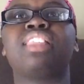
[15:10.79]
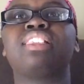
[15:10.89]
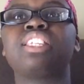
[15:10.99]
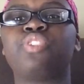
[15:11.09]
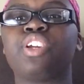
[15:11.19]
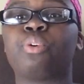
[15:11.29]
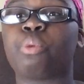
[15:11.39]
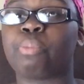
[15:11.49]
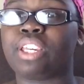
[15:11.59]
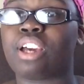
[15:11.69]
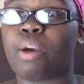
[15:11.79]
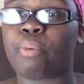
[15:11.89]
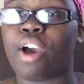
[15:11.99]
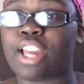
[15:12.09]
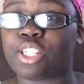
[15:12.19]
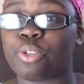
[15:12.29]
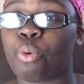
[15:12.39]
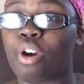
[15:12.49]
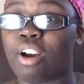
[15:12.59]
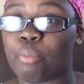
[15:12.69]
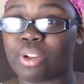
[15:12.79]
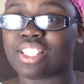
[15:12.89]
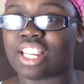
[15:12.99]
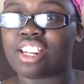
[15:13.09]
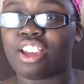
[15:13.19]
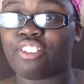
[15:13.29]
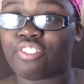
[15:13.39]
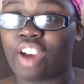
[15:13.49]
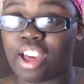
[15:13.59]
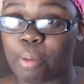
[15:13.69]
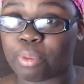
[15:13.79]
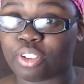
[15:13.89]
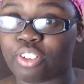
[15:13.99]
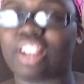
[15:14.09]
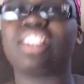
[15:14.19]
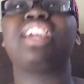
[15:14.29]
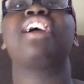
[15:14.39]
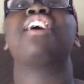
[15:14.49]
And this video will be up at 2, once again, if I upload correctly.